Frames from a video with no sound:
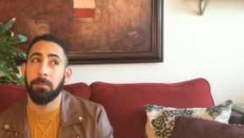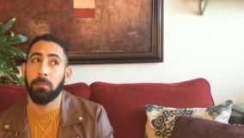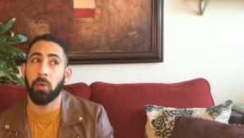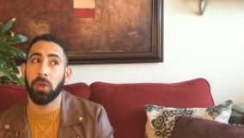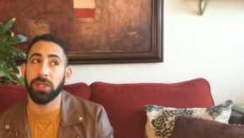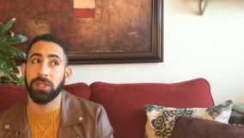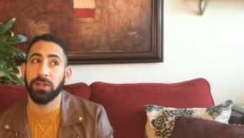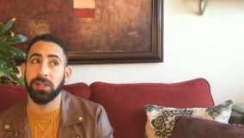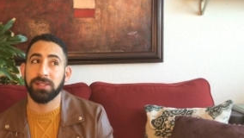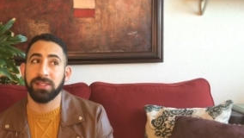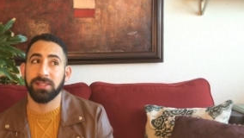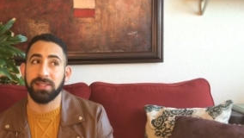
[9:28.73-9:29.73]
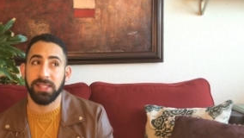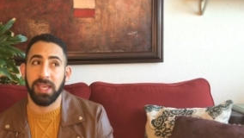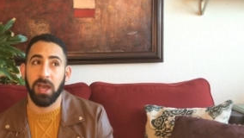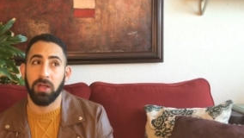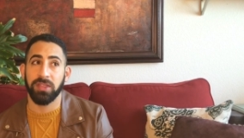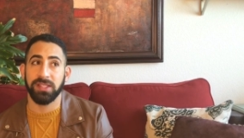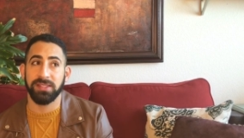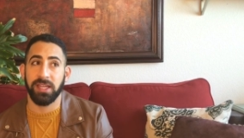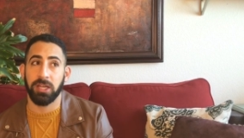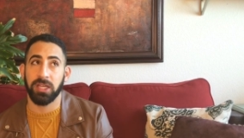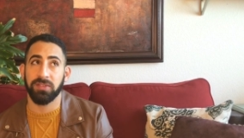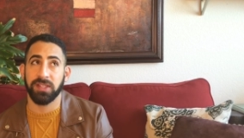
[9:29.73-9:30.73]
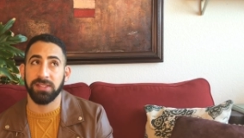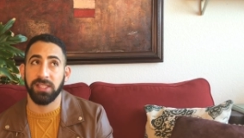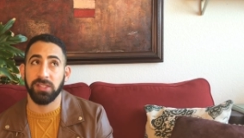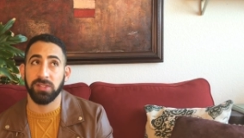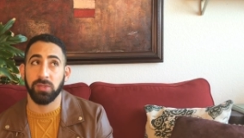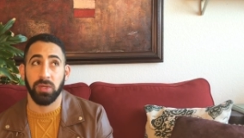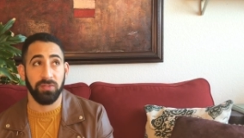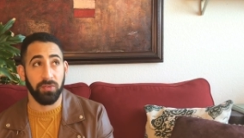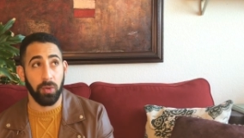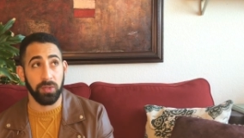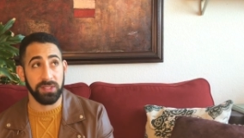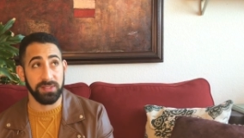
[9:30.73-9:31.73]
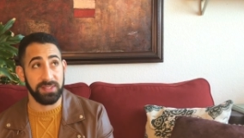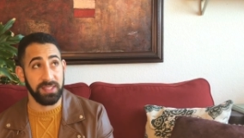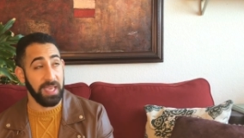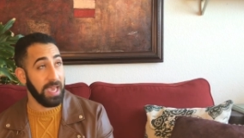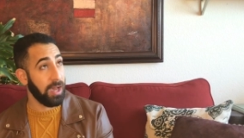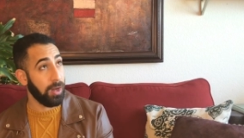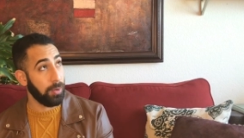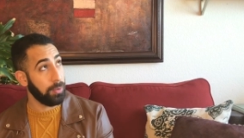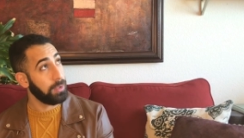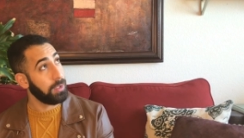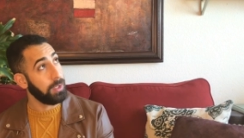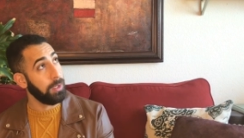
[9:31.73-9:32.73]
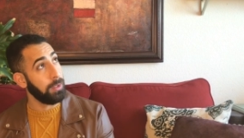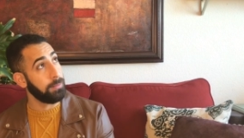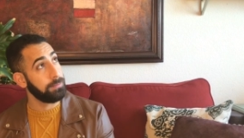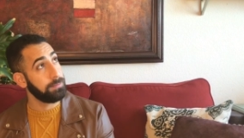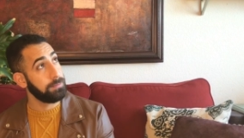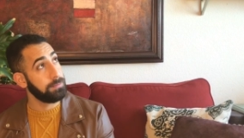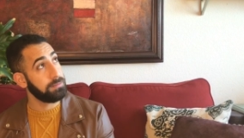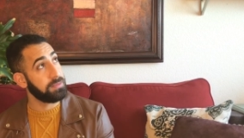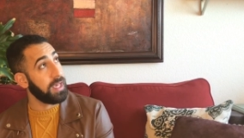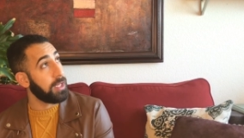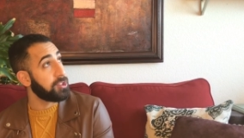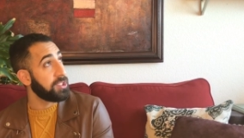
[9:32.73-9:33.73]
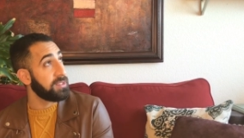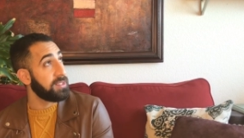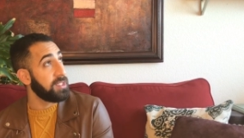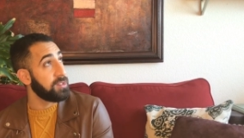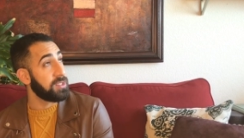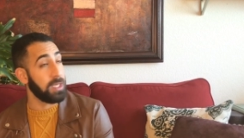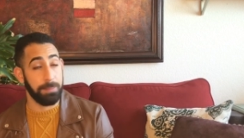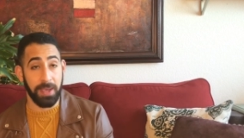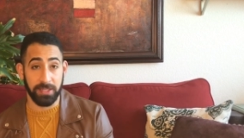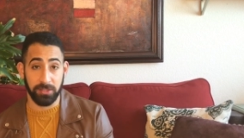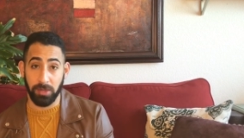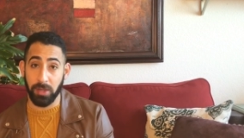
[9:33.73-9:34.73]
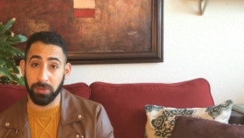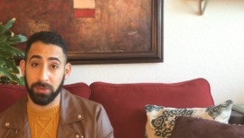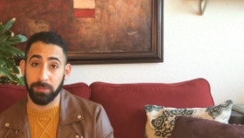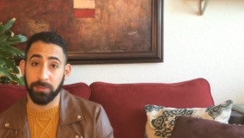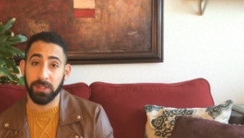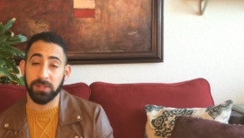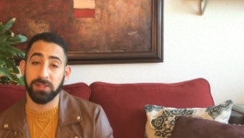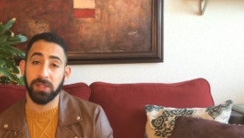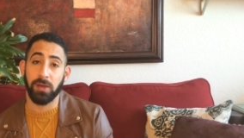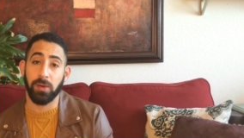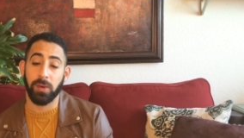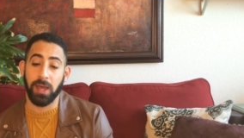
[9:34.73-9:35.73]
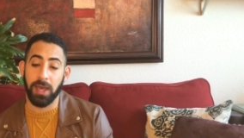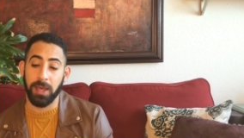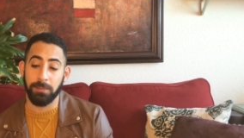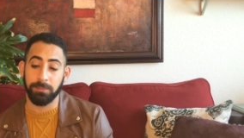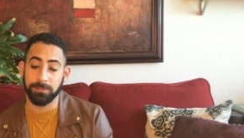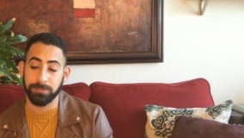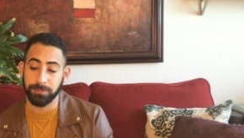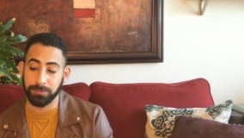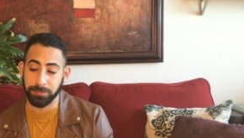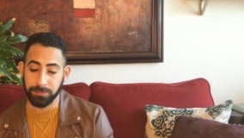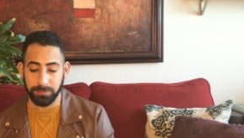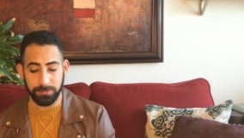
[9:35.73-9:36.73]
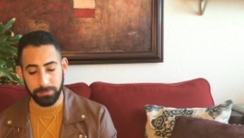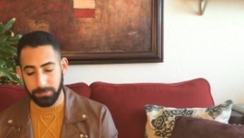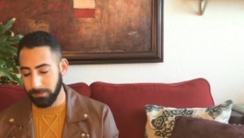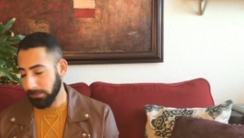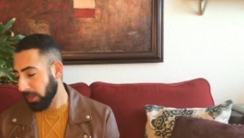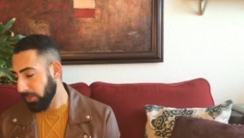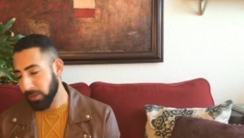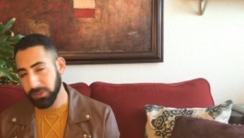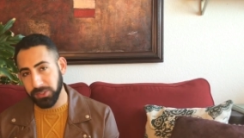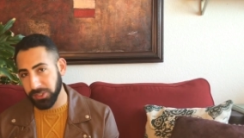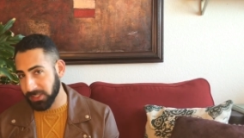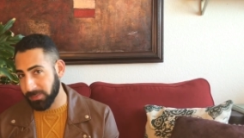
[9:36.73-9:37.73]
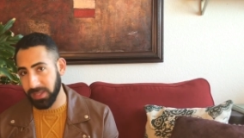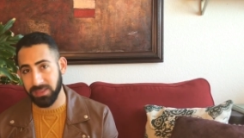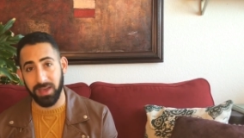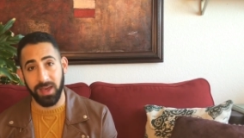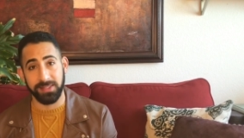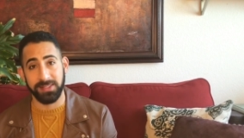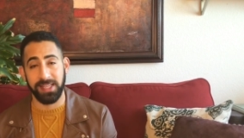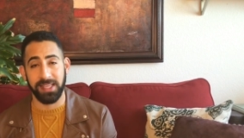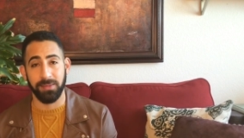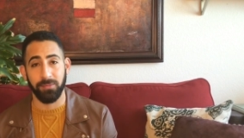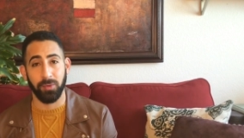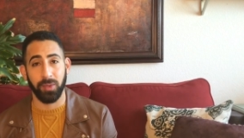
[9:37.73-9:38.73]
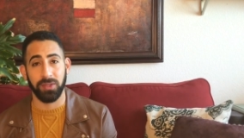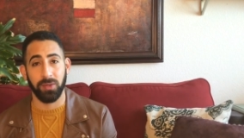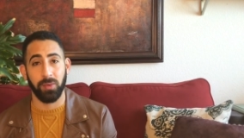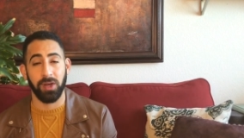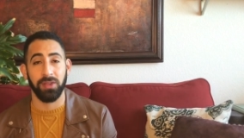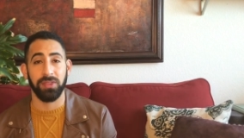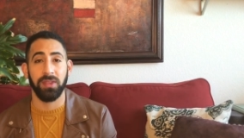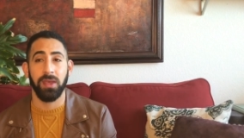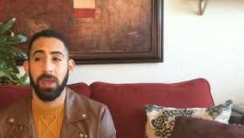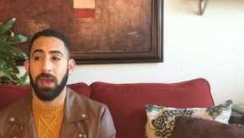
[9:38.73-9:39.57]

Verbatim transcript: more curious to see how this narrative continues to unfold and see how the algae continues to impact growth. So um, those are just my thoughts. Take them for what they're worth.